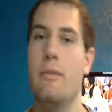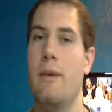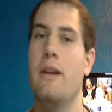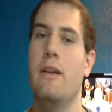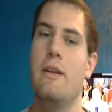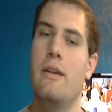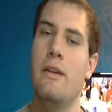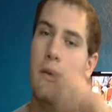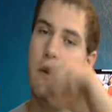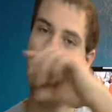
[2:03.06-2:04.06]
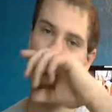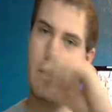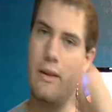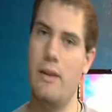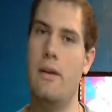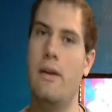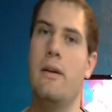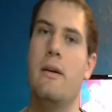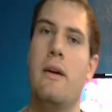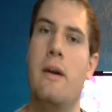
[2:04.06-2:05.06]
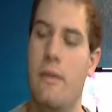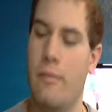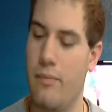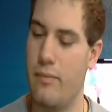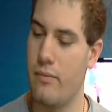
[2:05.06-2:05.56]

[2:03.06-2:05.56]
about it. I've